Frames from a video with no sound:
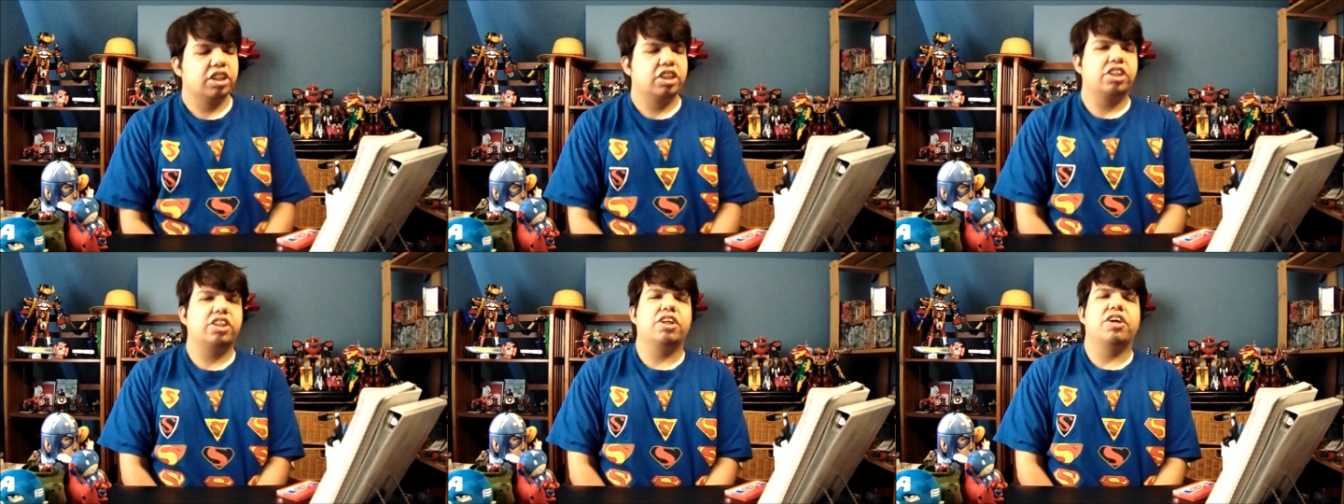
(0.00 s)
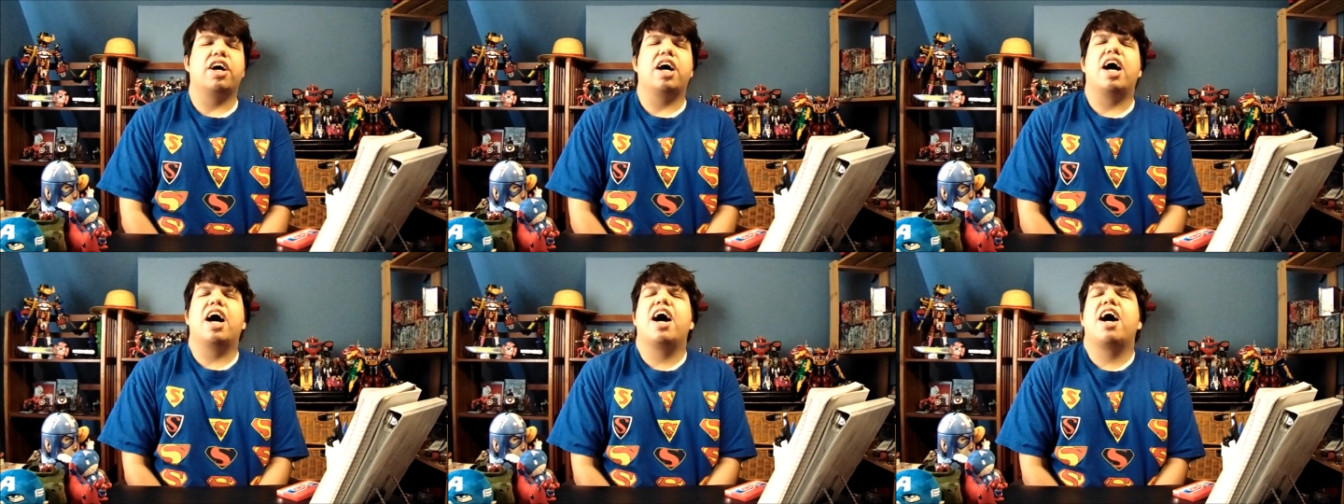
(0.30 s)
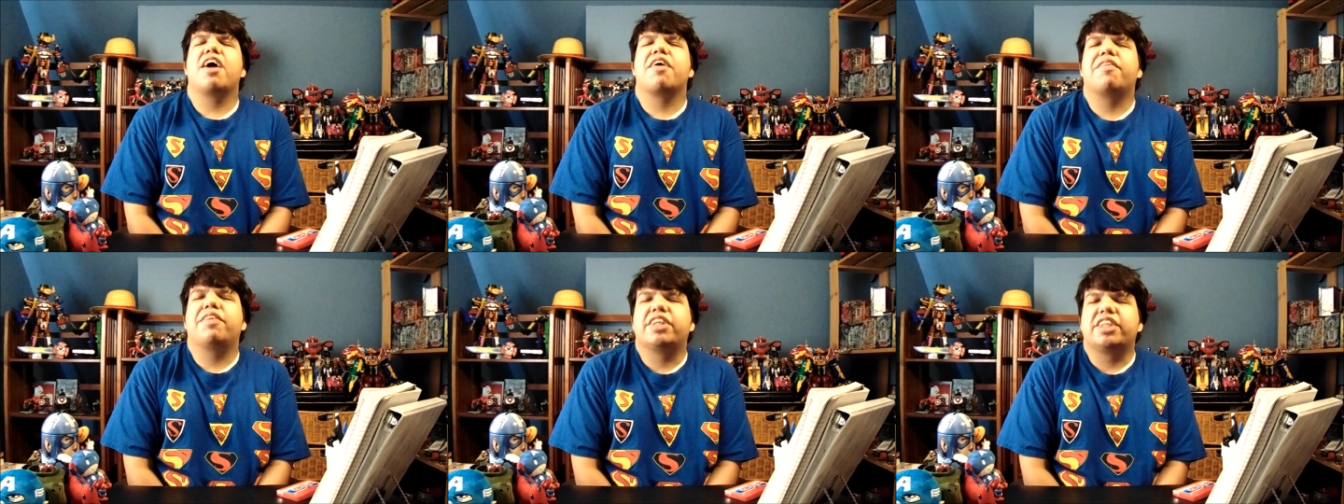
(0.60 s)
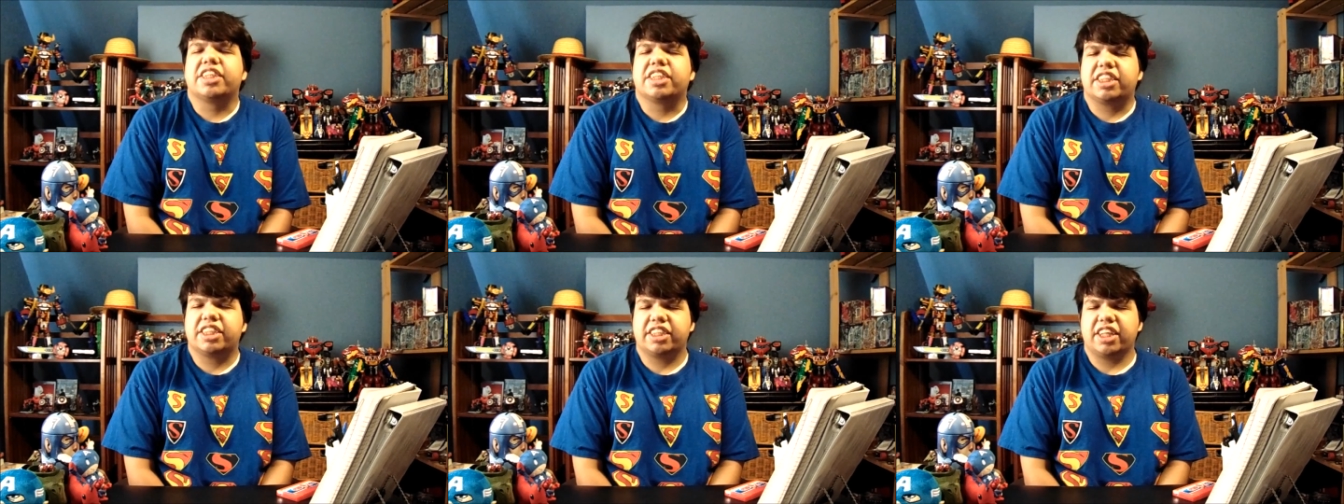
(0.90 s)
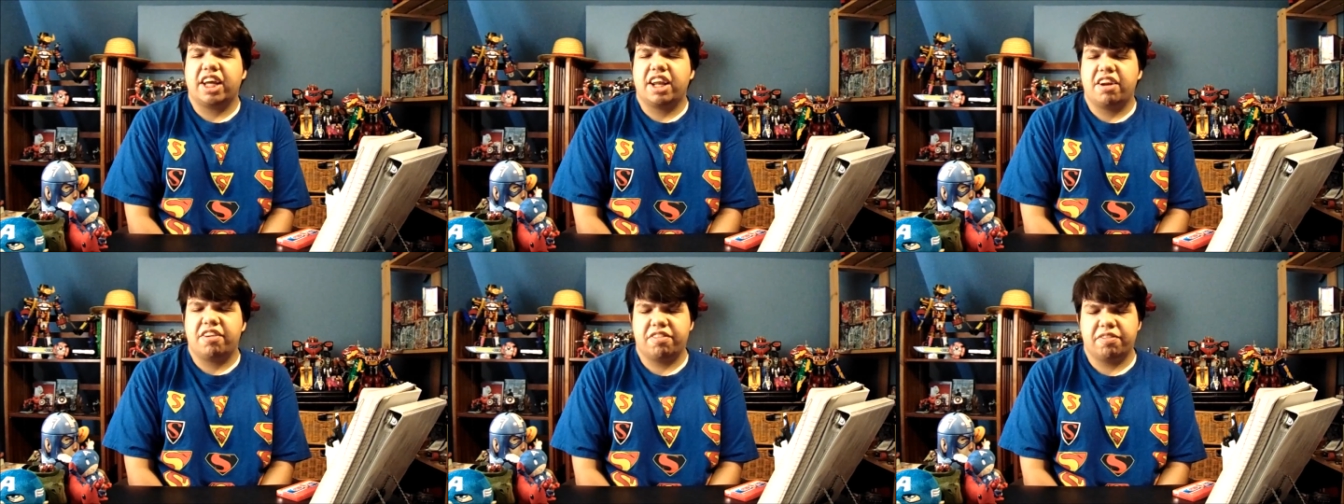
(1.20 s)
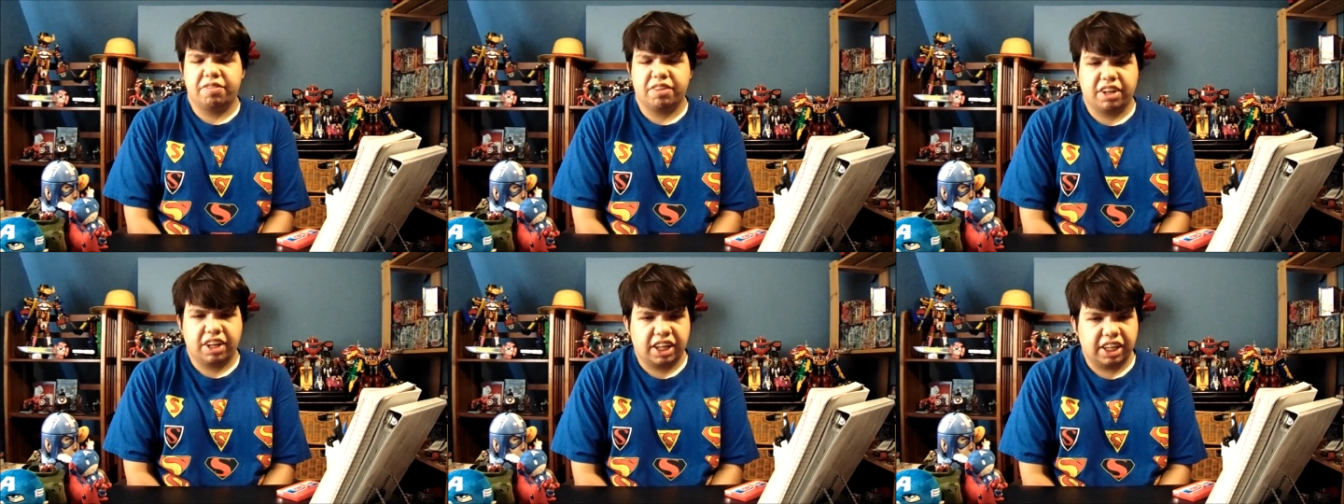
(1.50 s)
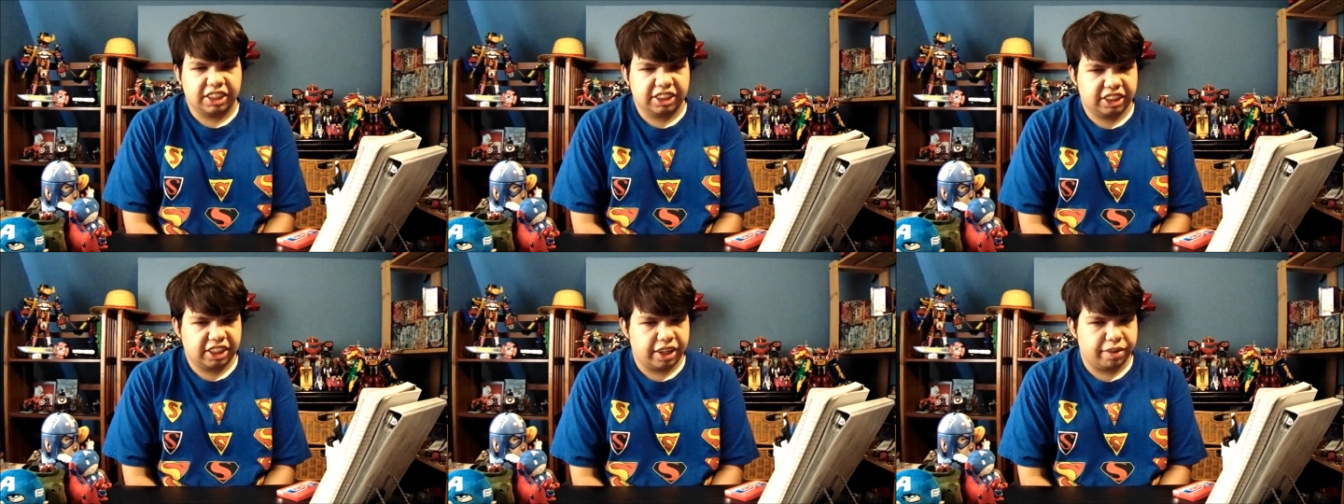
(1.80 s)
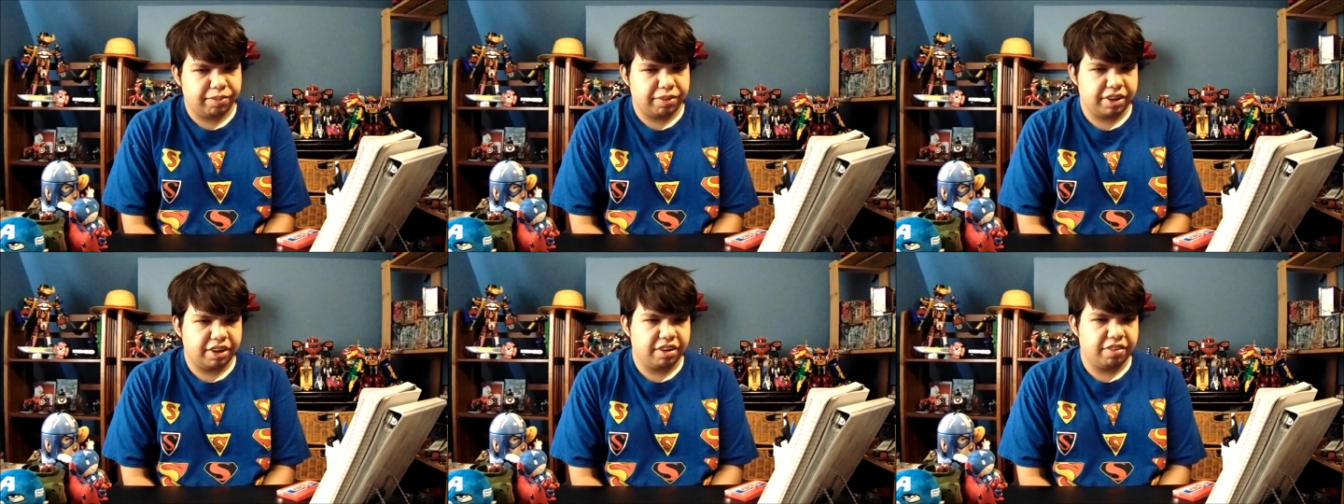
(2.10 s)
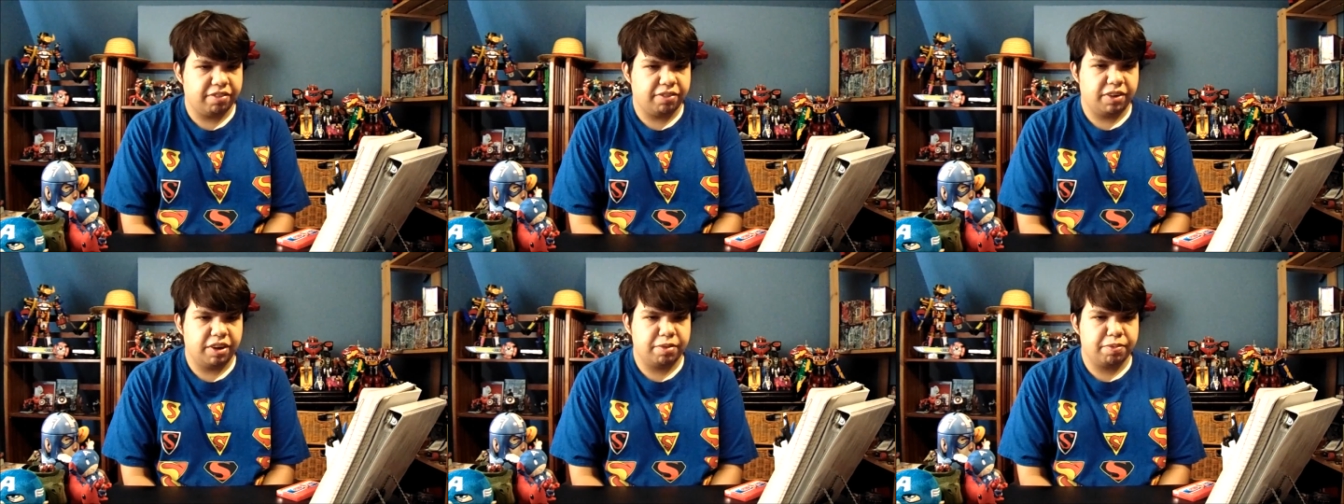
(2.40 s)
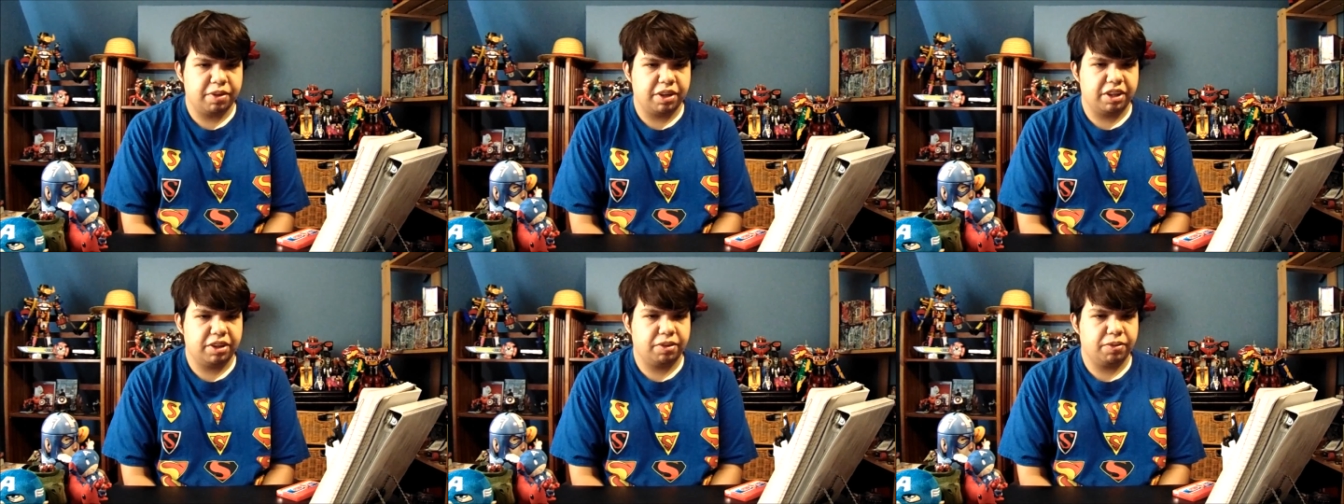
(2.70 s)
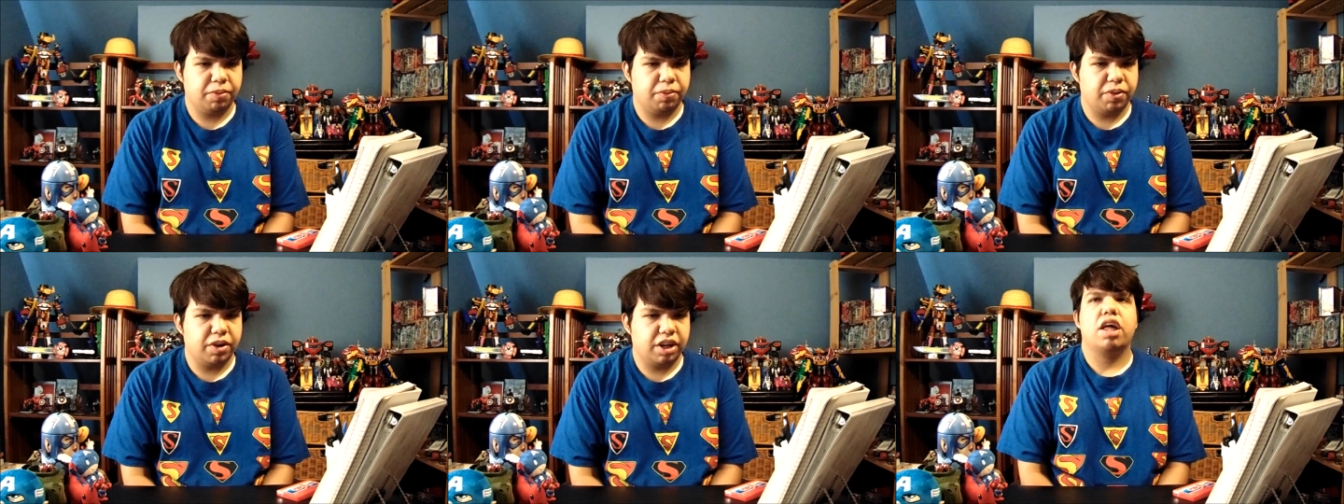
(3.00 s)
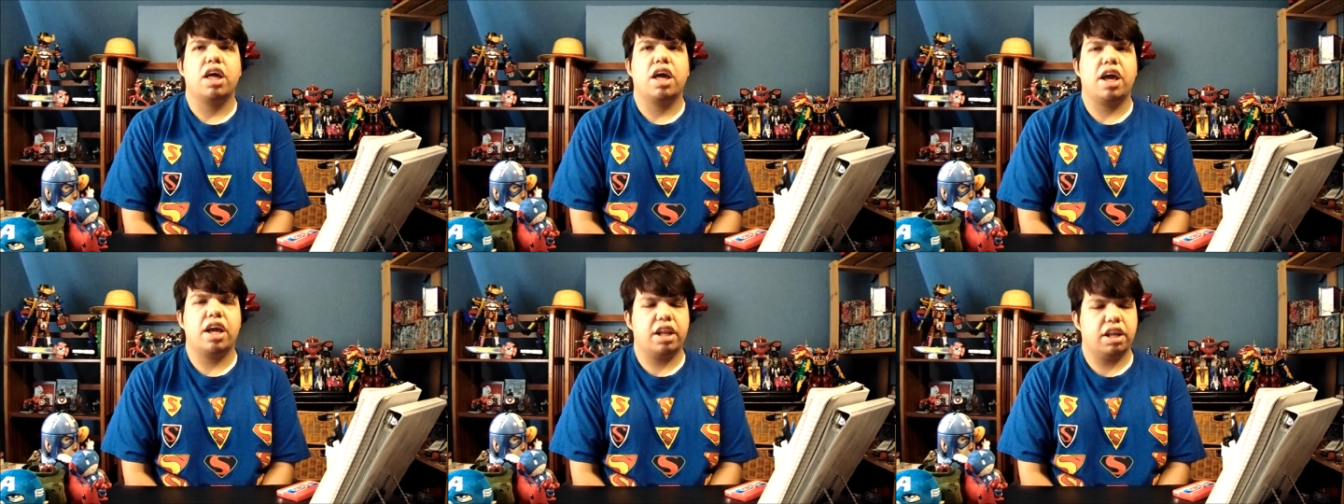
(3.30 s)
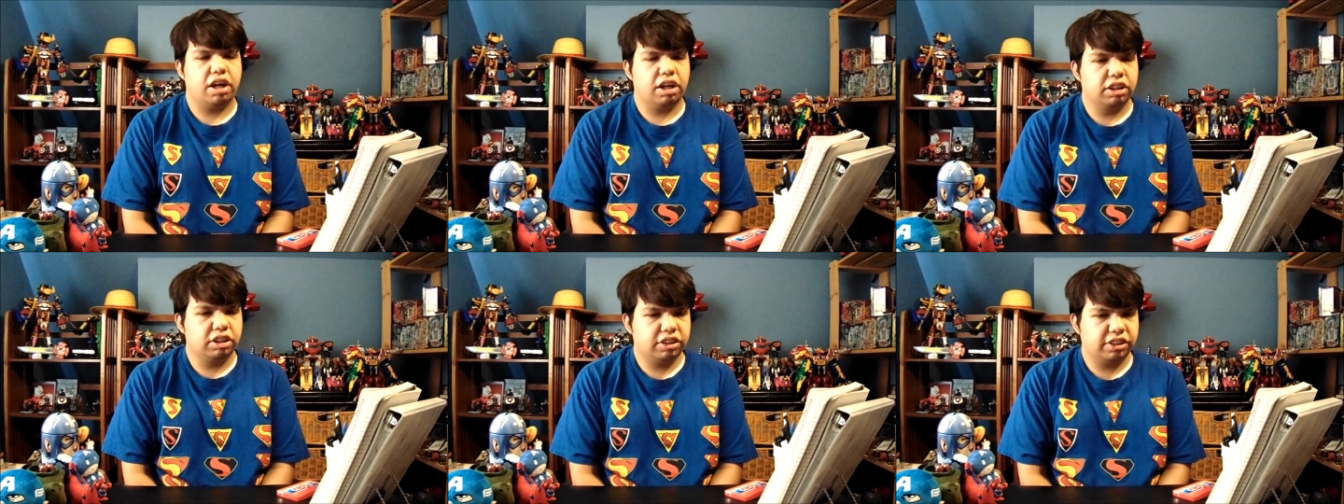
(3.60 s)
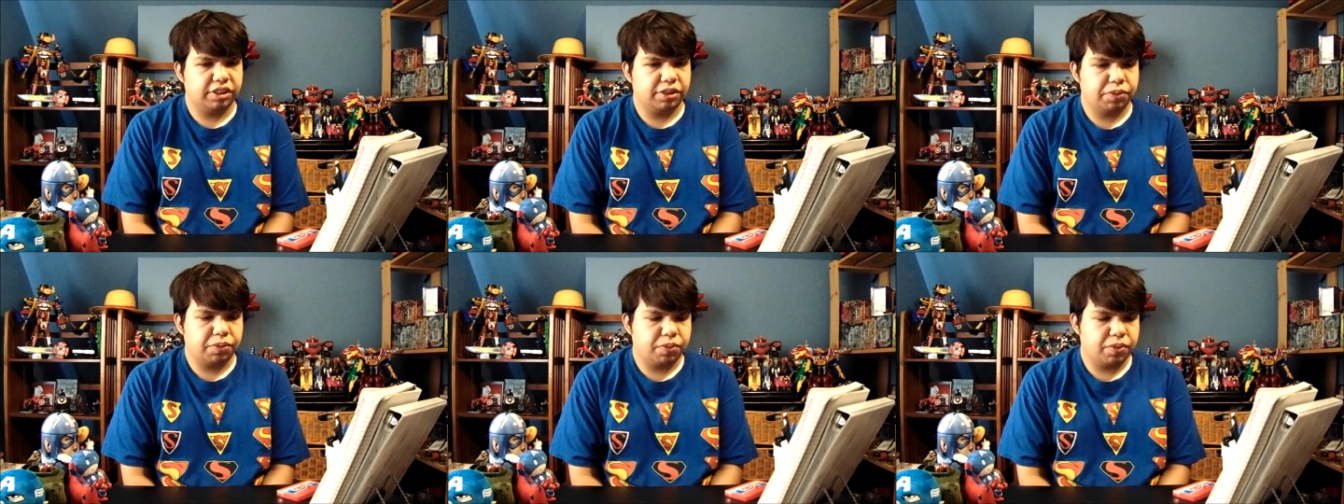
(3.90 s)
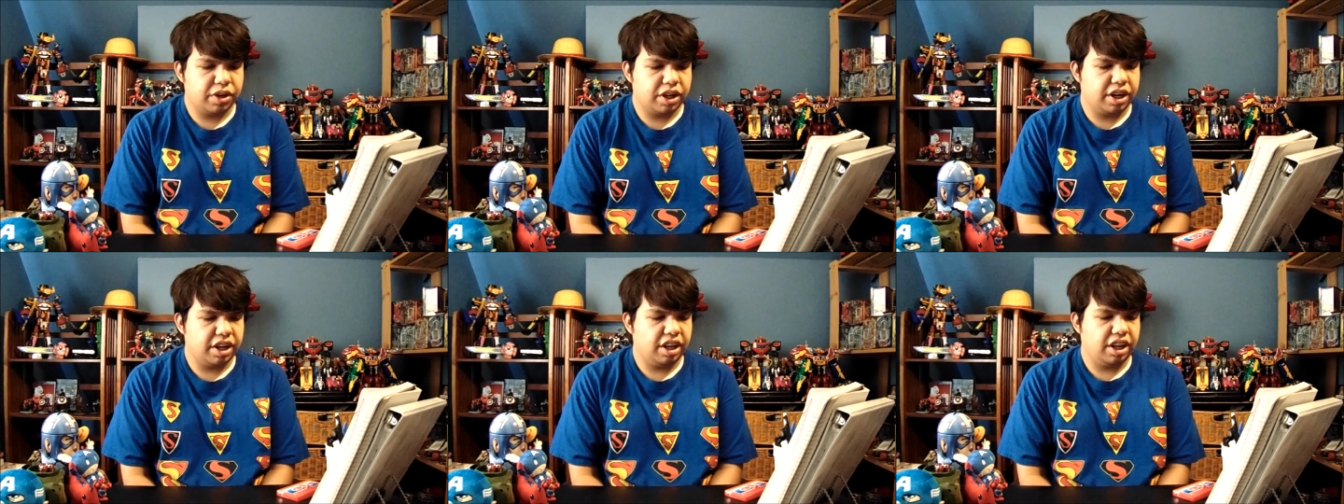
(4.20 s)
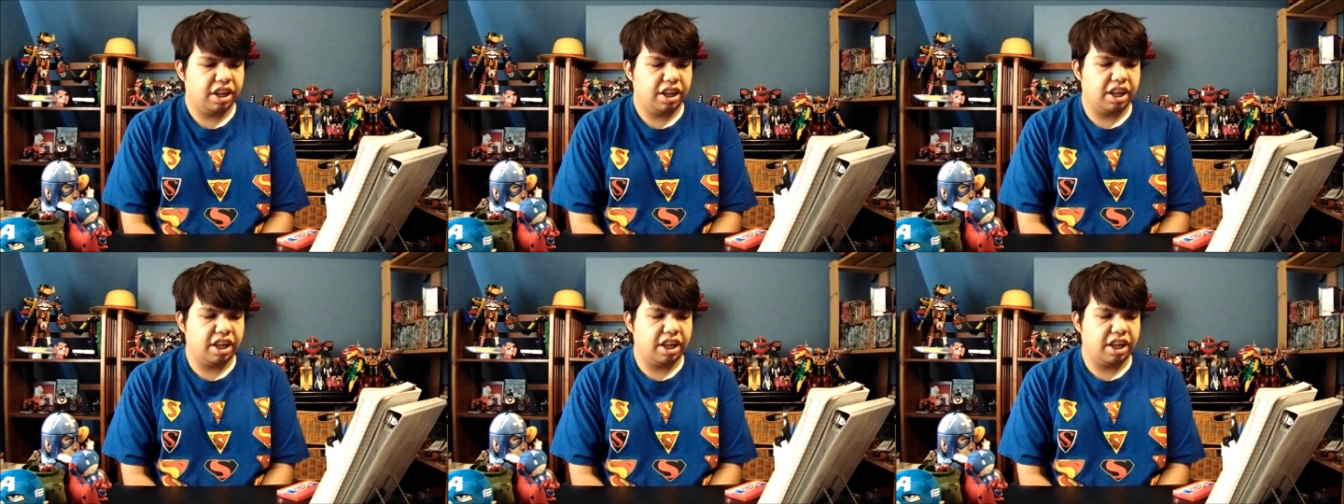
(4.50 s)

So I was excited from the last chapter of One Piece 1 801.